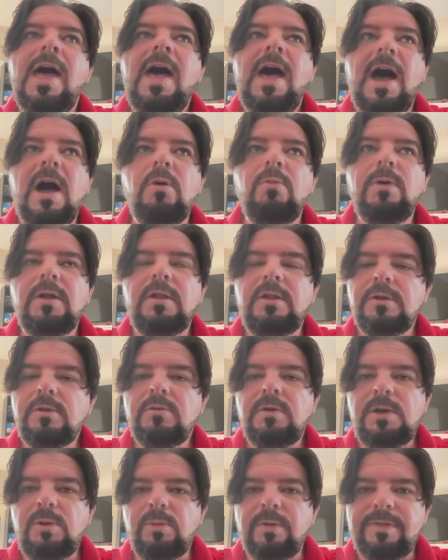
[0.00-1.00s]
I will
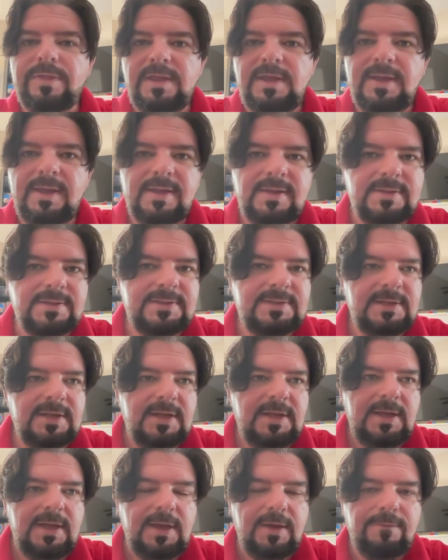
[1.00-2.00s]
agree with this.
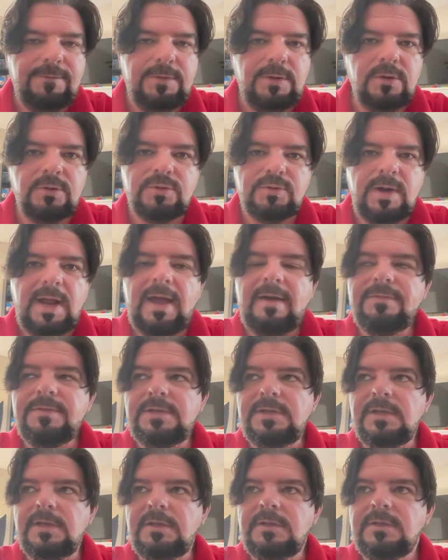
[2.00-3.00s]
If you're
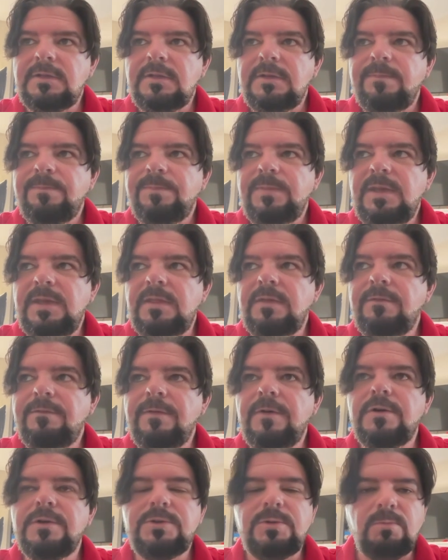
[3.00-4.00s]
drafted in the
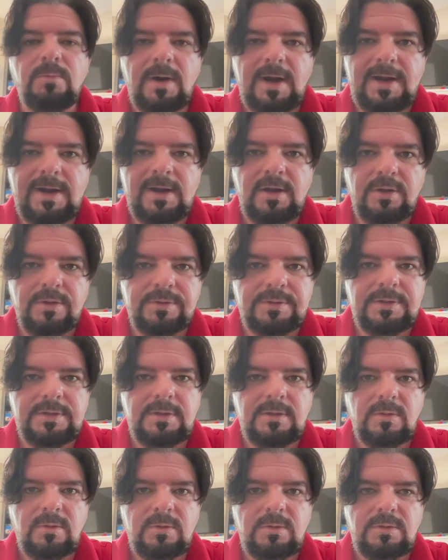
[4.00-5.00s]
first round,